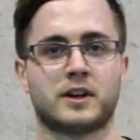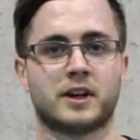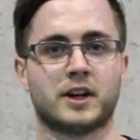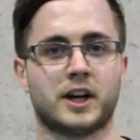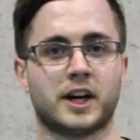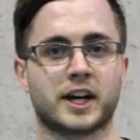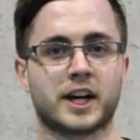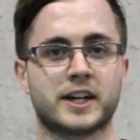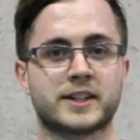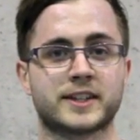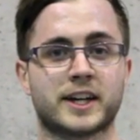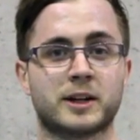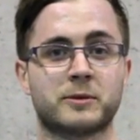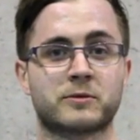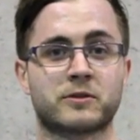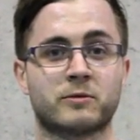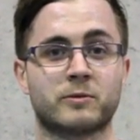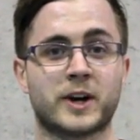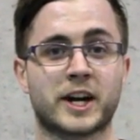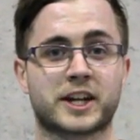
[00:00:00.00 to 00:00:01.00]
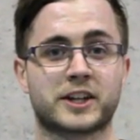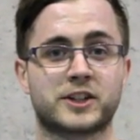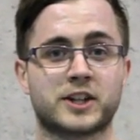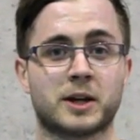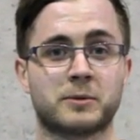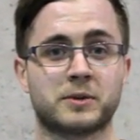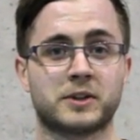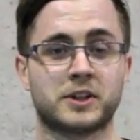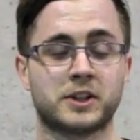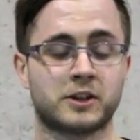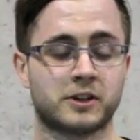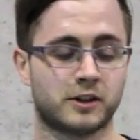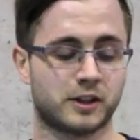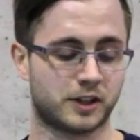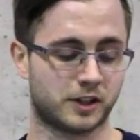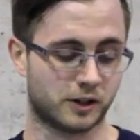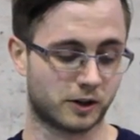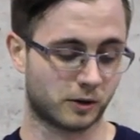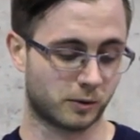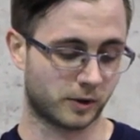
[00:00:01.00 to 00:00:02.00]
Hi guys, Adam from Racquet Champion here,
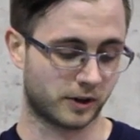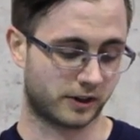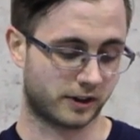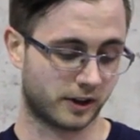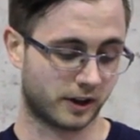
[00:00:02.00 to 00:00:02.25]
here with